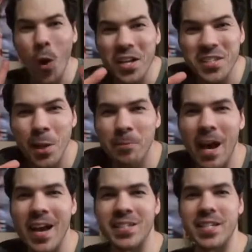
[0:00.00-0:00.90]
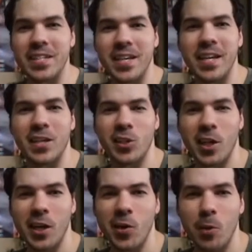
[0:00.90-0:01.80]
What is up, guys? DT
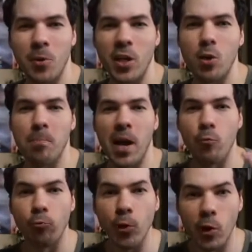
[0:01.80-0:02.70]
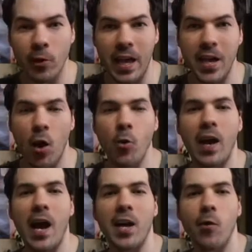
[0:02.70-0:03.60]
Ninja here to bring you my RuroKen
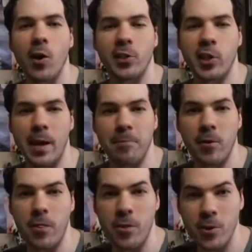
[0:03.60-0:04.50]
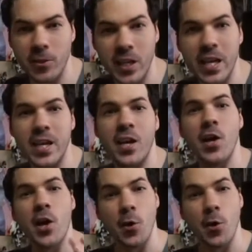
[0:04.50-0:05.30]
Hokkaido Arc Chapter 13